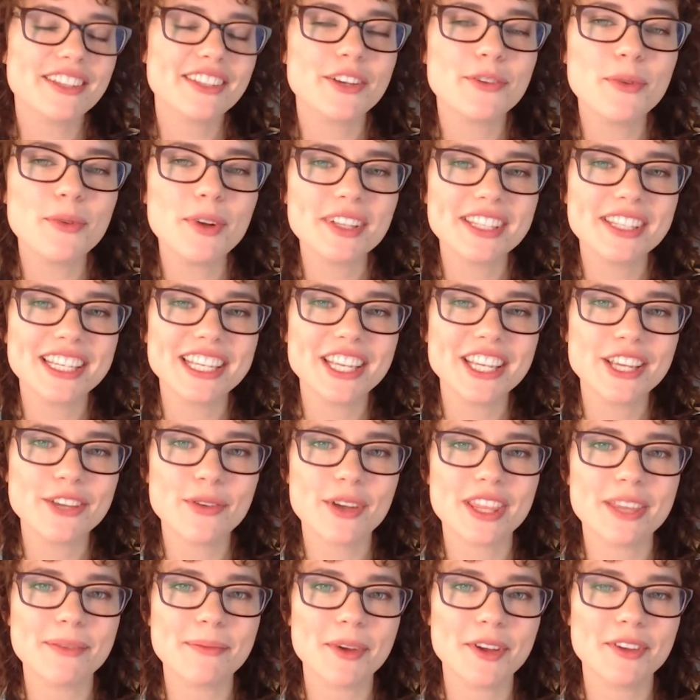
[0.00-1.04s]
what to you are
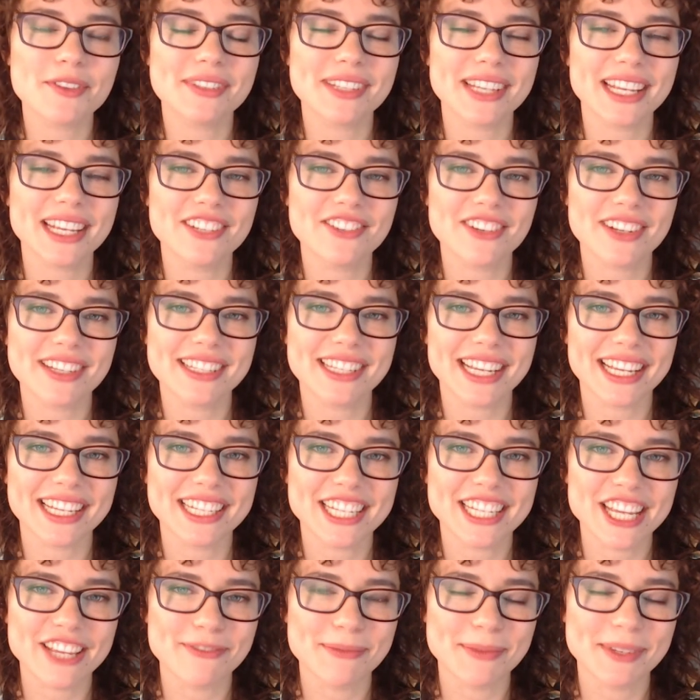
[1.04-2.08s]
the most interesting
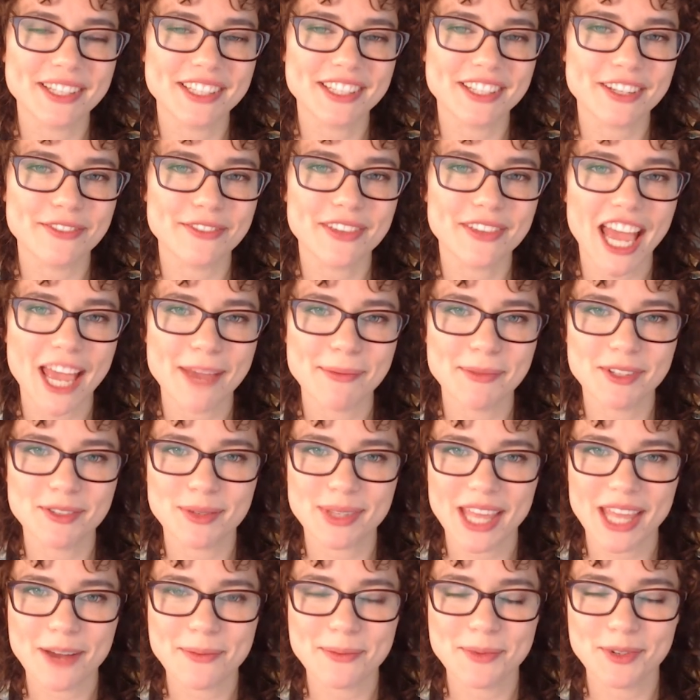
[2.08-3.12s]
achievements of Gamers
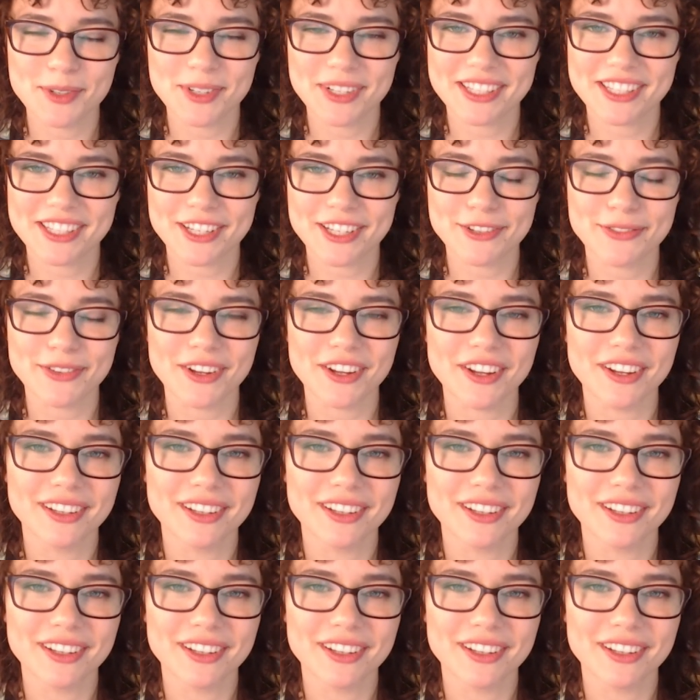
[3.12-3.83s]
Without Borders so far?